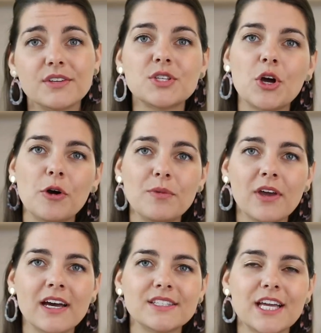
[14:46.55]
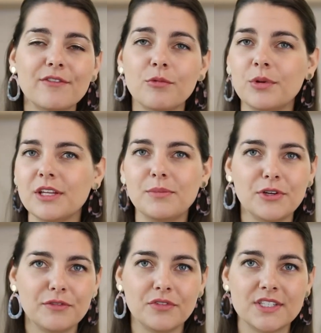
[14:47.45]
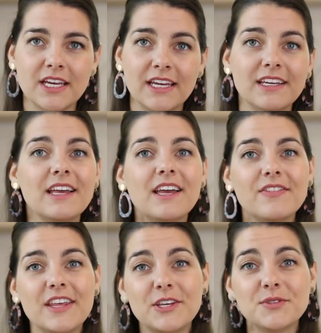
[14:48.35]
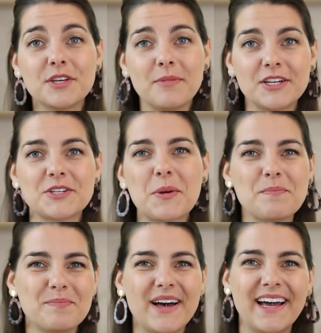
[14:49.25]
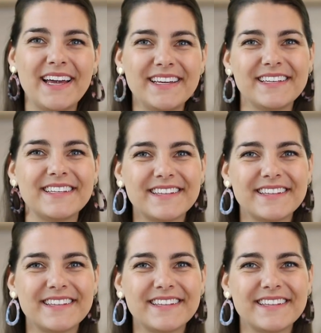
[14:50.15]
So I hope you guys have a really beautiful day. Thank you so much. Bye.